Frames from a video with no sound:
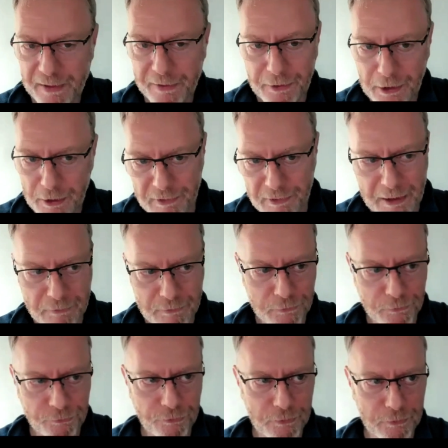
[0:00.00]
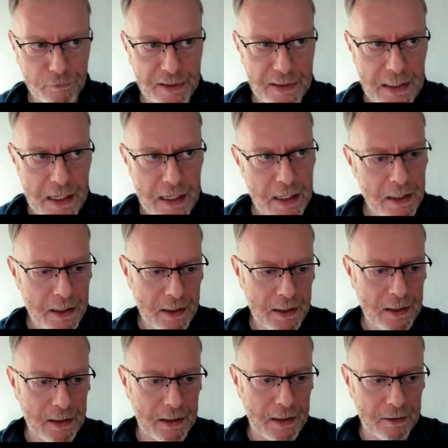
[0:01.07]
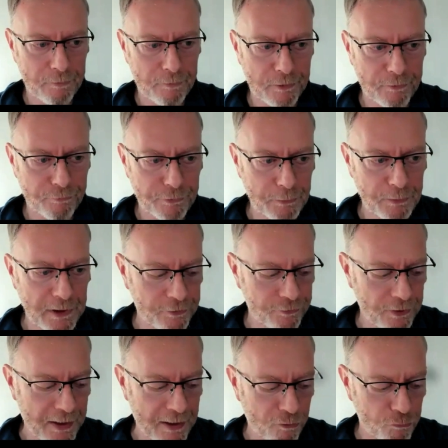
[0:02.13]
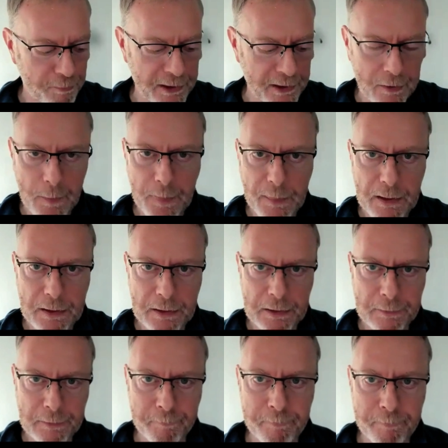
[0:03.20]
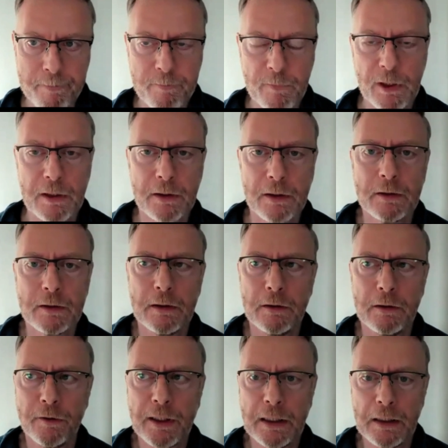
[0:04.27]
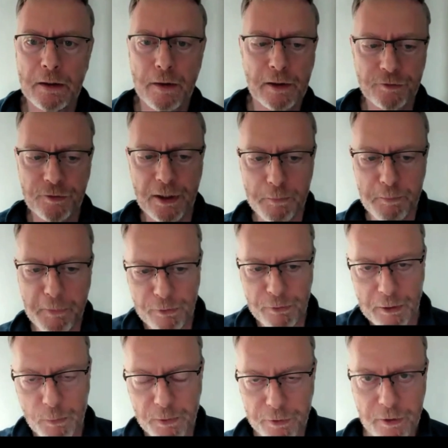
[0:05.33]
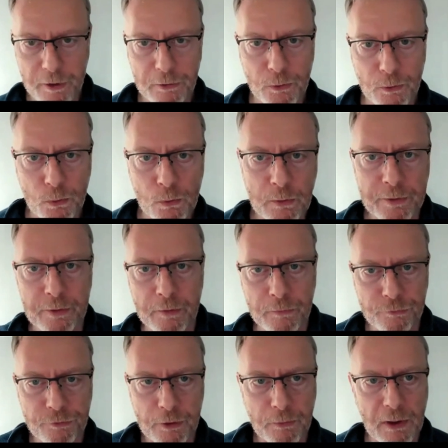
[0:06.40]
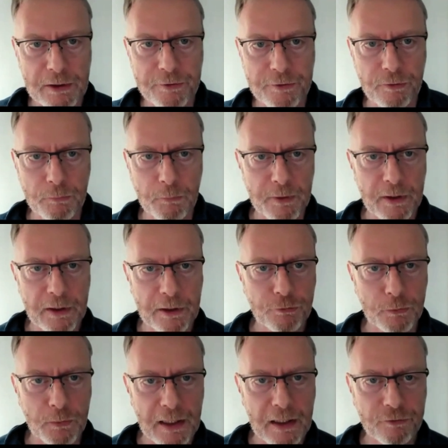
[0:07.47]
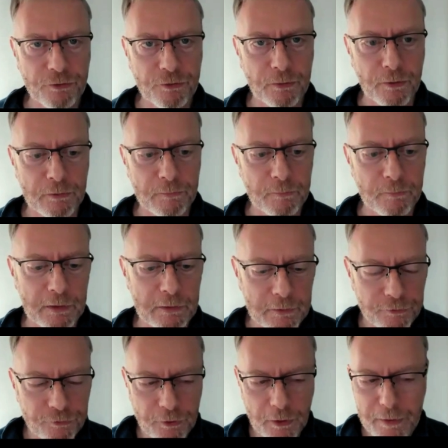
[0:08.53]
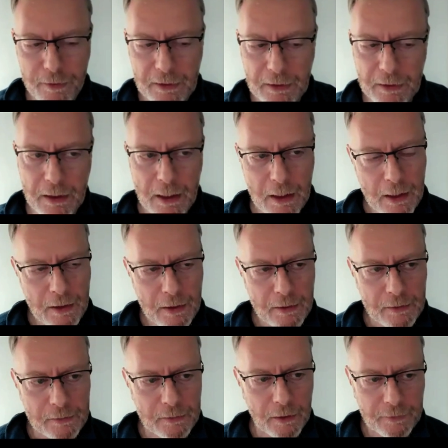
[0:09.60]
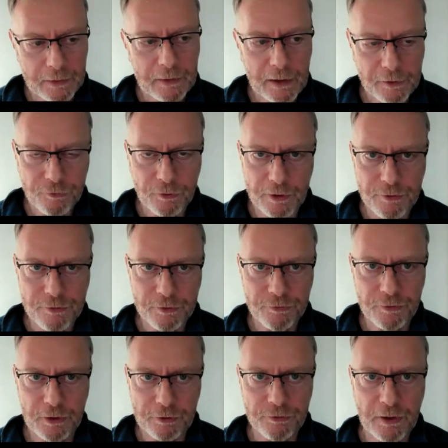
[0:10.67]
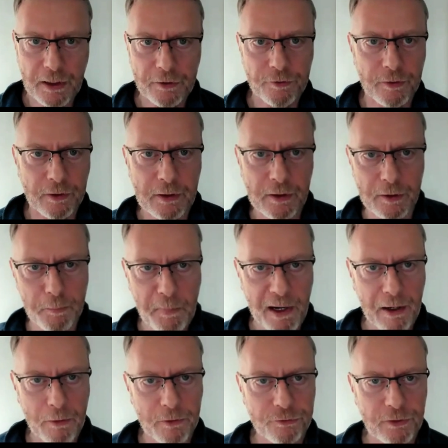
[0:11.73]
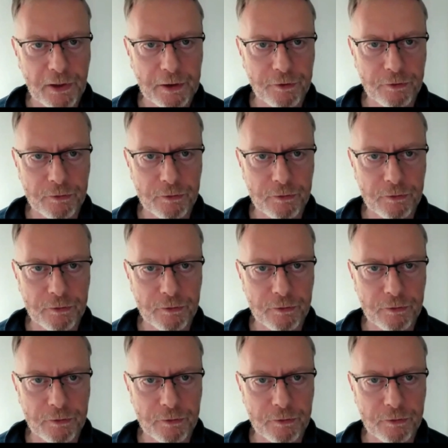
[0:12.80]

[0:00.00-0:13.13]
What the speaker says: and Korea are already for a few years now have been looking at things like ammonia with coal and also hydrogen with natural gas. So I think that's an interesting sector, the kind of power sector,